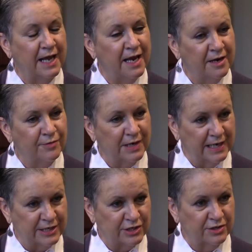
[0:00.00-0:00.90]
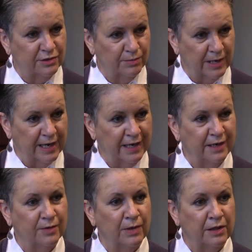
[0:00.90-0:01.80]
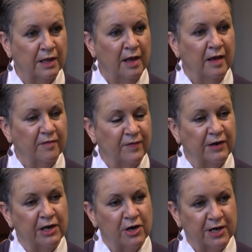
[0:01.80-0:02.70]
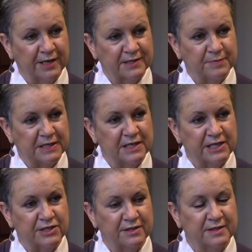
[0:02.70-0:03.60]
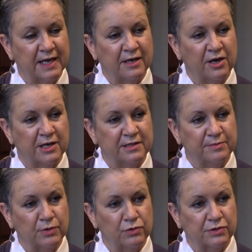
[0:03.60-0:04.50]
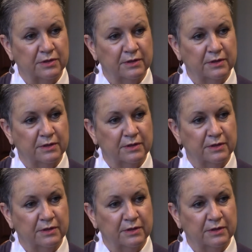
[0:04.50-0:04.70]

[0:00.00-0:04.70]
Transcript: in a relational way with very high expectations and high support.